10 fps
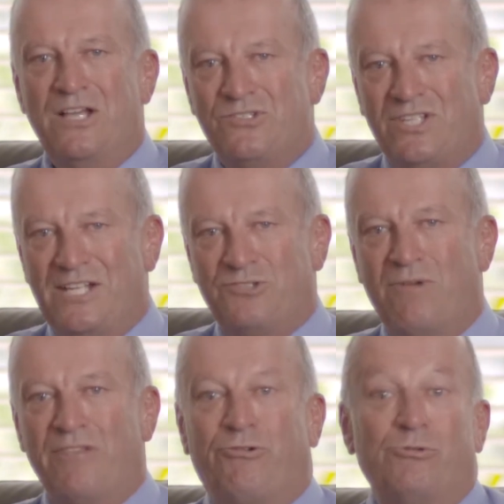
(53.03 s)
So let's
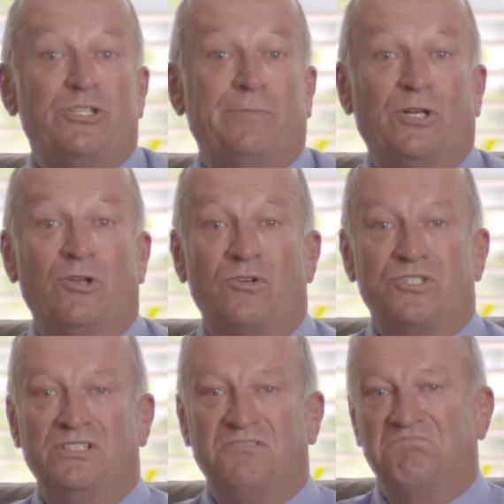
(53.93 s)
run through a typical
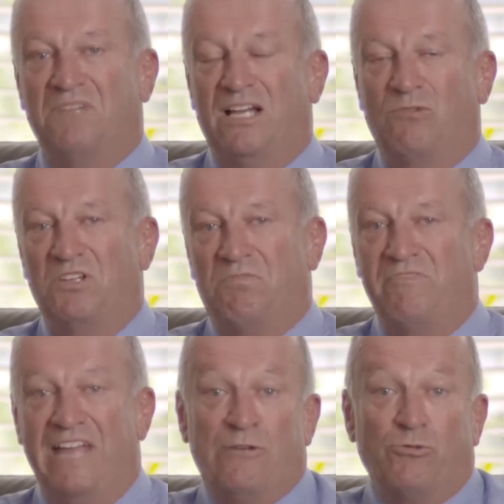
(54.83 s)
auction with
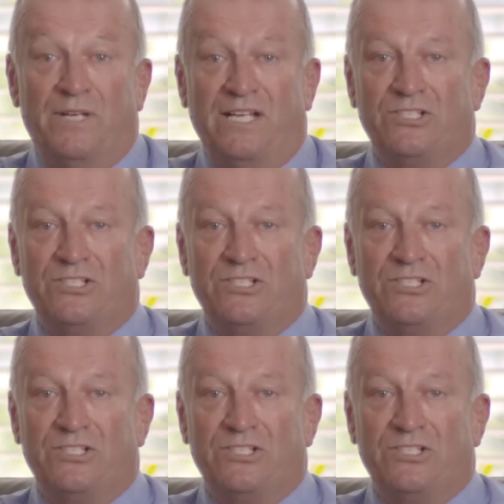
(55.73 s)
vendor bidding